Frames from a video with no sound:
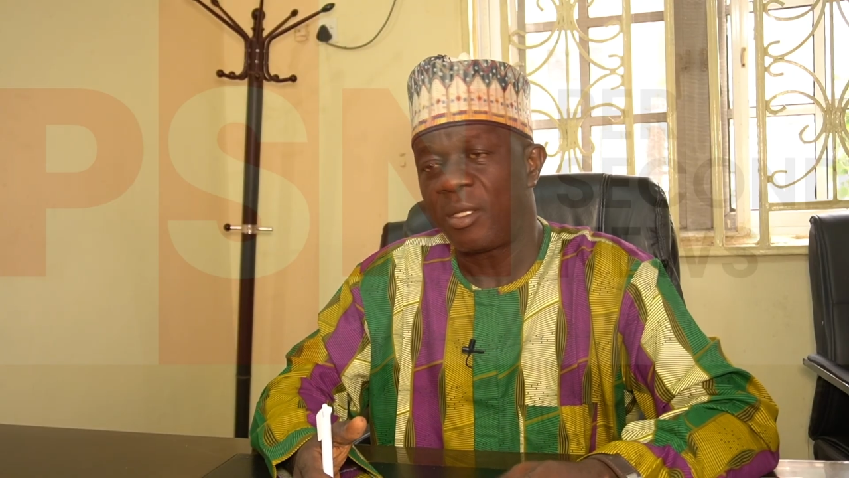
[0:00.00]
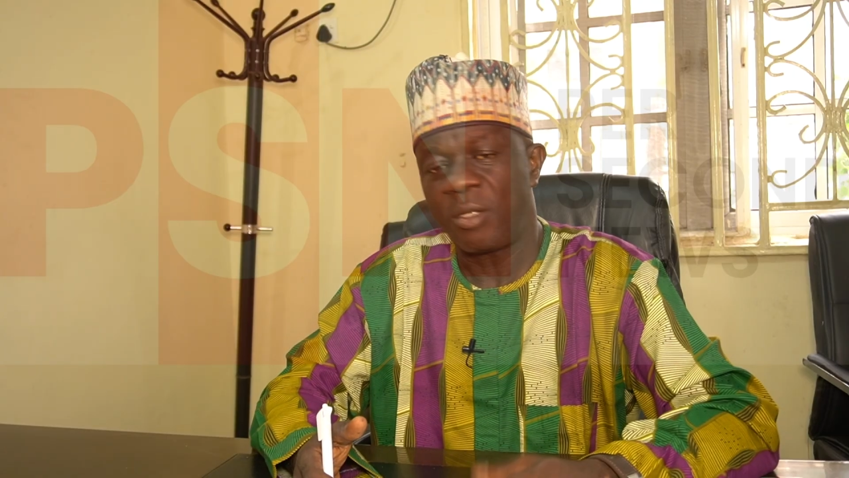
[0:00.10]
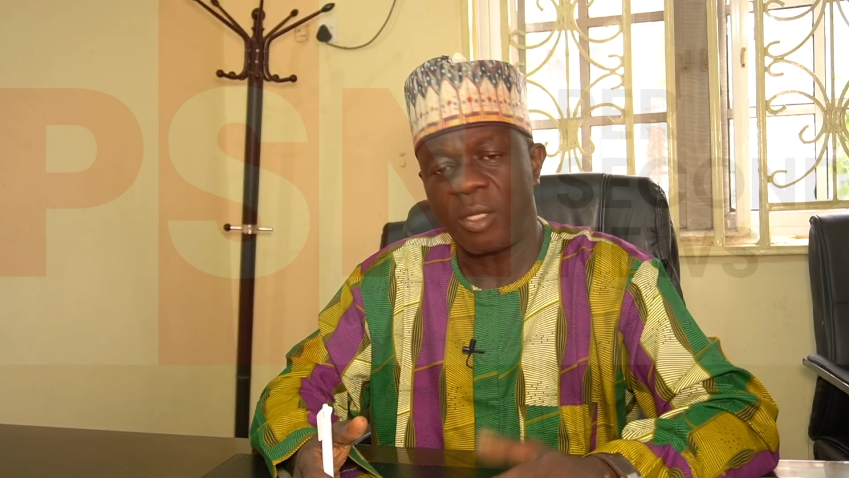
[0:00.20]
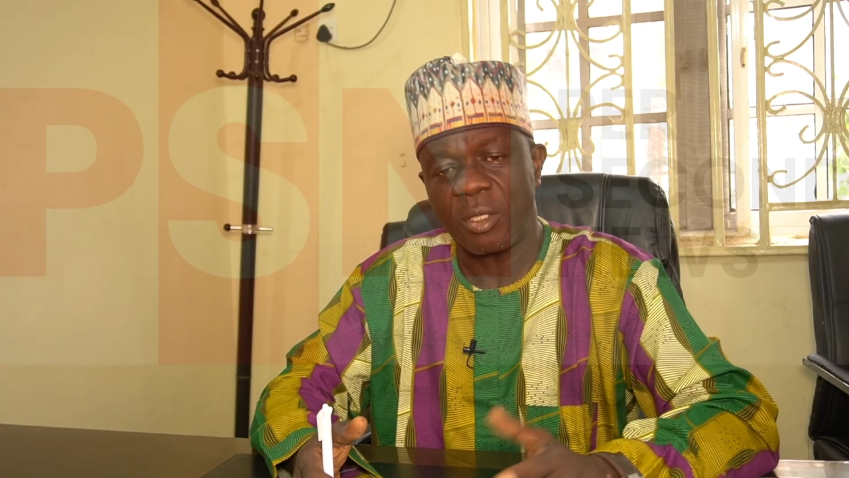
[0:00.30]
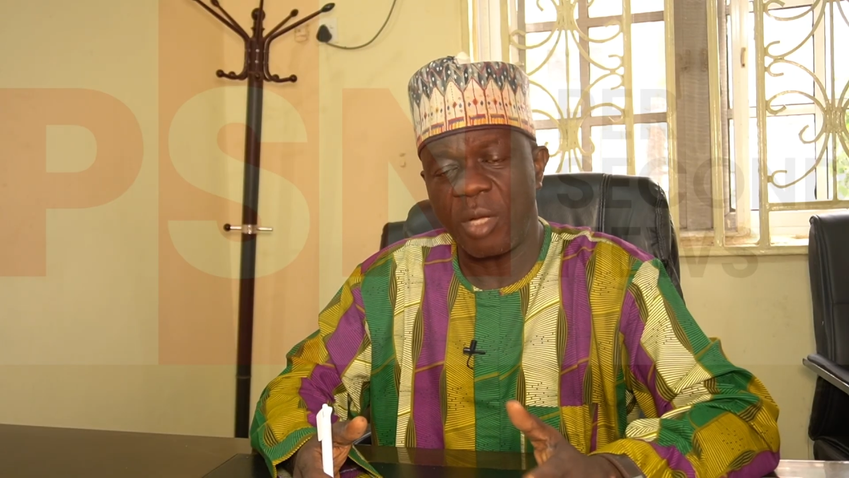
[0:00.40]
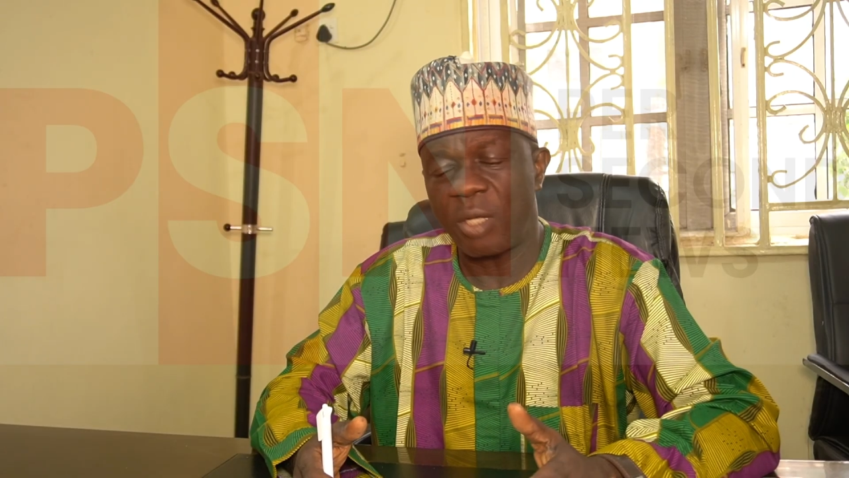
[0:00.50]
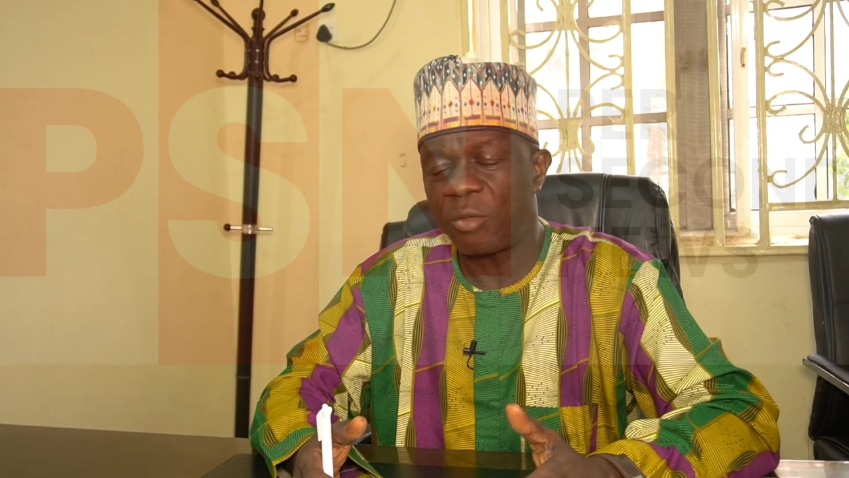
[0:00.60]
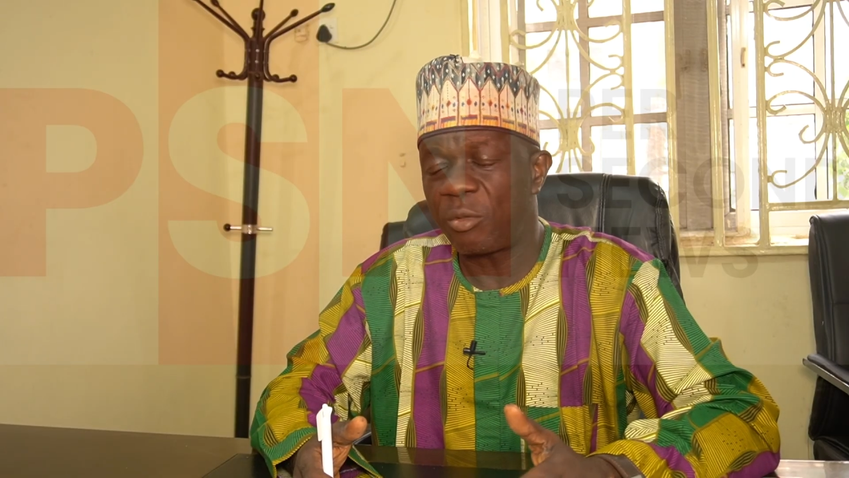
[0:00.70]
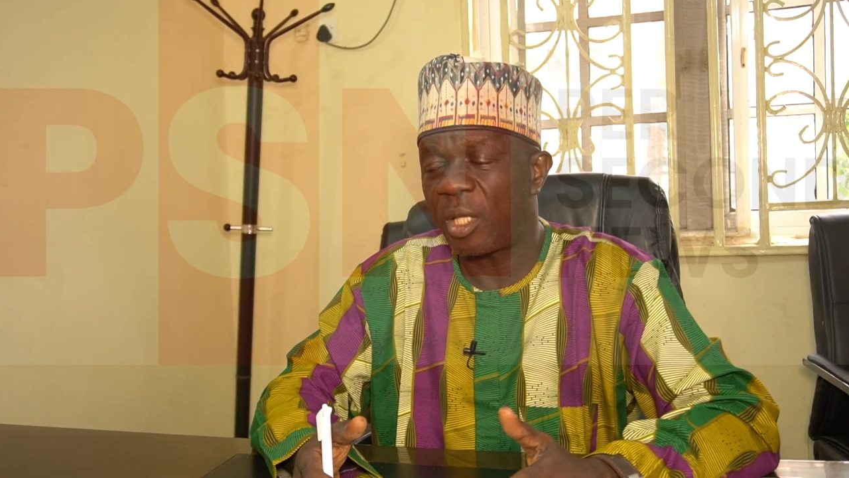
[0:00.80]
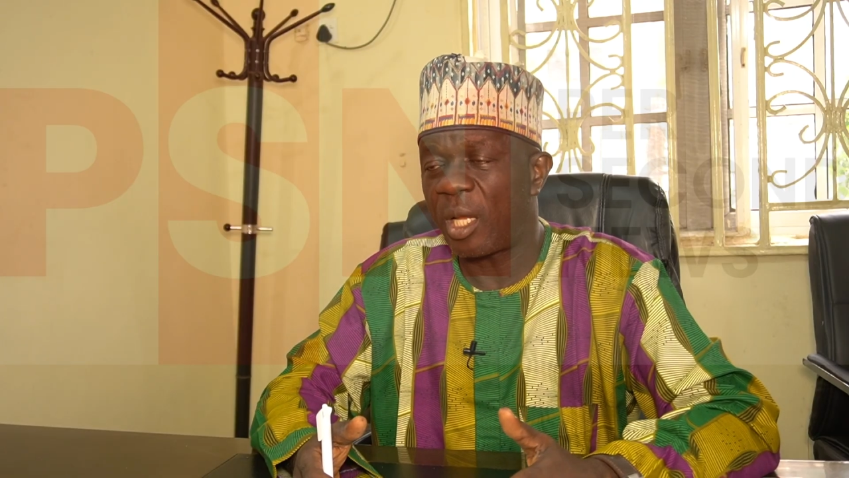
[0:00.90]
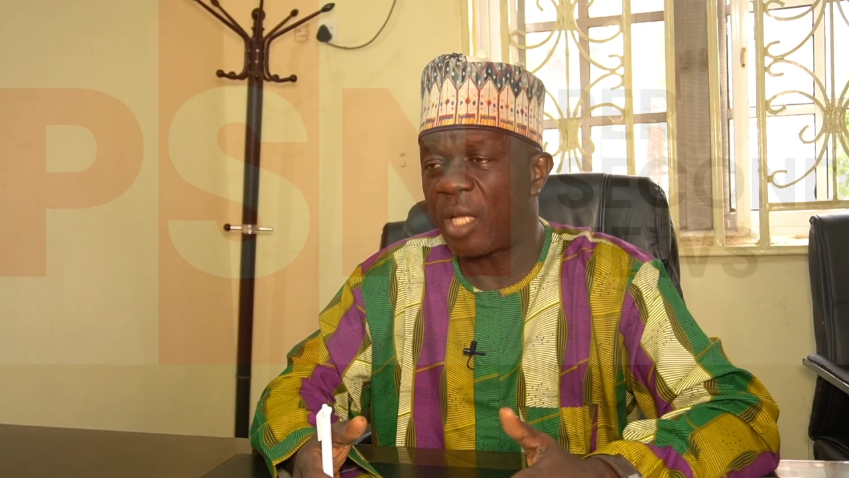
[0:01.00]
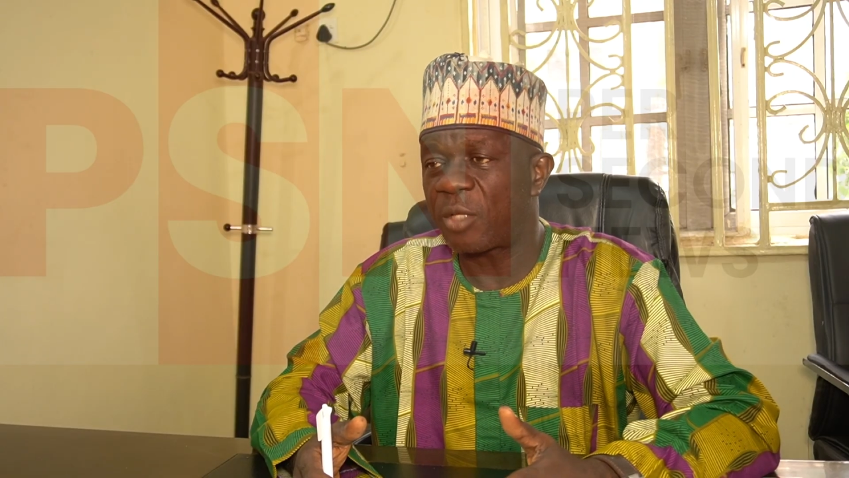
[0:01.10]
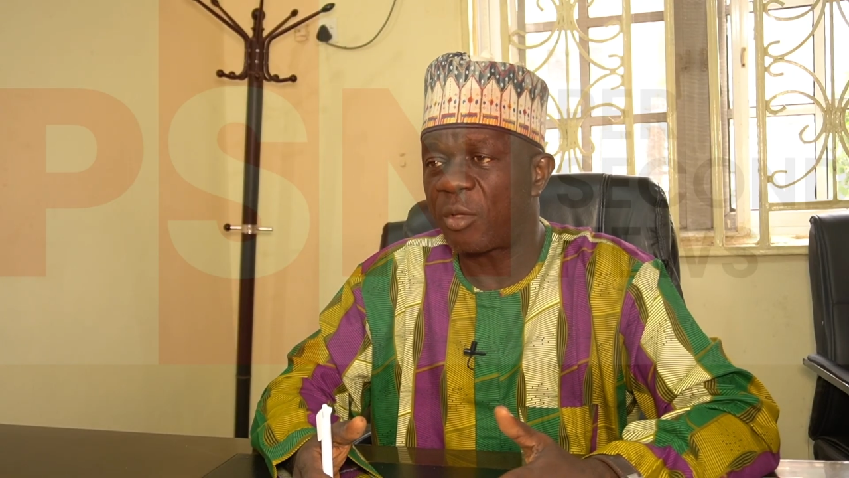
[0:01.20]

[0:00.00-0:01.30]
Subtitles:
Just go and do what Allah has